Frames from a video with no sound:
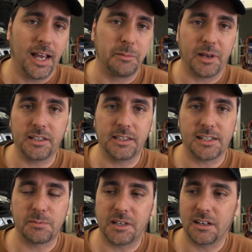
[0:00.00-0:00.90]
And mainly
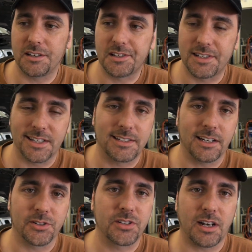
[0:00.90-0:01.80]
that's because, like,
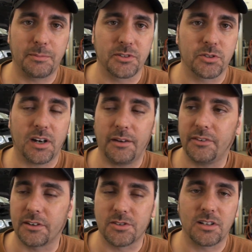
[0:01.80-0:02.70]
say you're stopped in
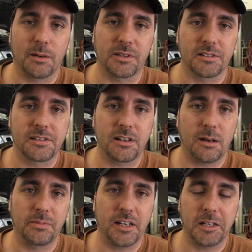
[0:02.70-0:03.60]
traffic or stopped at a
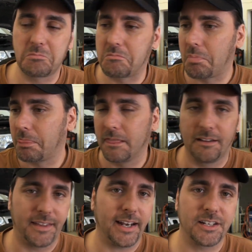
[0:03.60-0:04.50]
stoplight,
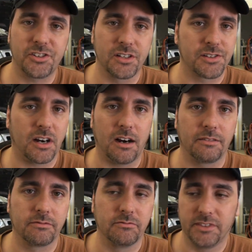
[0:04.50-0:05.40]
that engine is
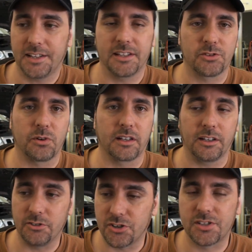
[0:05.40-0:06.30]
off. Nothing's running.
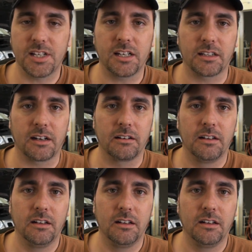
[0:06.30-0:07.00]
You're just sitting there.